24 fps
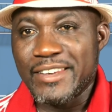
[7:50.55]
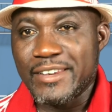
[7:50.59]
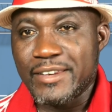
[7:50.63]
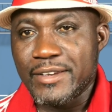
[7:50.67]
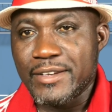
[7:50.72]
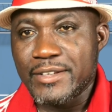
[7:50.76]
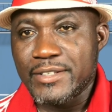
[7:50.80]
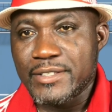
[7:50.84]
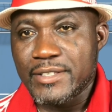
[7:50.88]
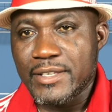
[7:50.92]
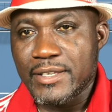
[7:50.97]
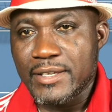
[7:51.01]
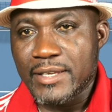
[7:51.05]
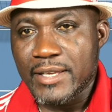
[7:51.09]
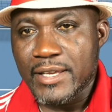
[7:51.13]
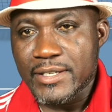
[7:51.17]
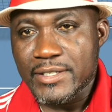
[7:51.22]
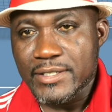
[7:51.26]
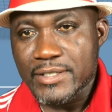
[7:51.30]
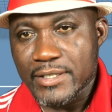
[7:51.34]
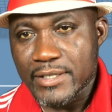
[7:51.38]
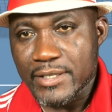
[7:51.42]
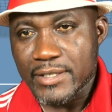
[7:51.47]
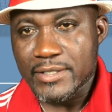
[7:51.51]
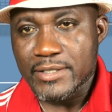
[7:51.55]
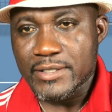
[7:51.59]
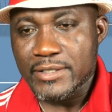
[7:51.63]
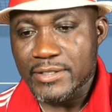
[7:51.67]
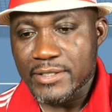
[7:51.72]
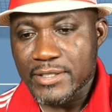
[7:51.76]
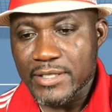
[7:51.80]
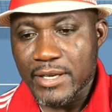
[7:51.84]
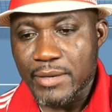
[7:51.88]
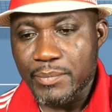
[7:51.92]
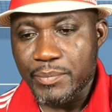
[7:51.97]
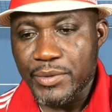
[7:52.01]
there's the nationals
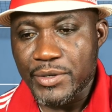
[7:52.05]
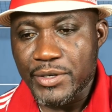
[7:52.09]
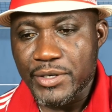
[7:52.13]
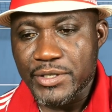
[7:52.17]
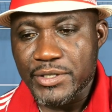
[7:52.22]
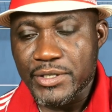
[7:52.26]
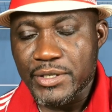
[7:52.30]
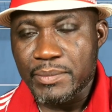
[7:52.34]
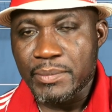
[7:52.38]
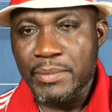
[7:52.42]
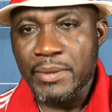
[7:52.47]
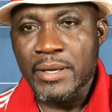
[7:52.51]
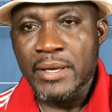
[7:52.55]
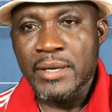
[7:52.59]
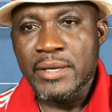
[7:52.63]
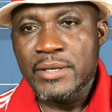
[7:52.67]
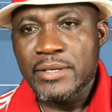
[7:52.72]
championship.